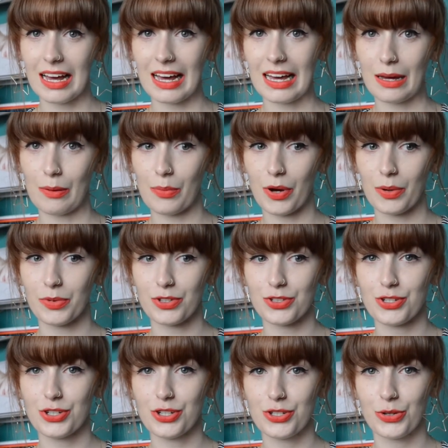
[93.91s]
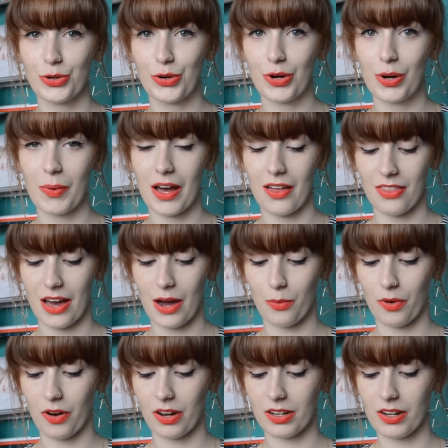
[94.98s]
But I'm not too sure about that
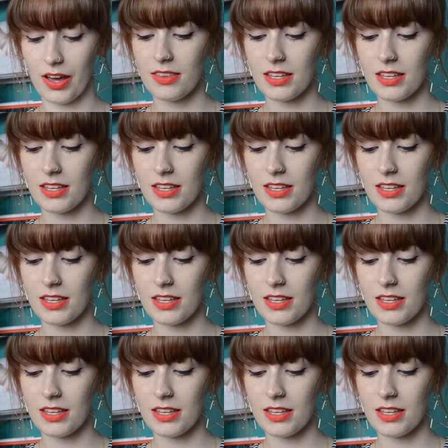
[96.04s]
one.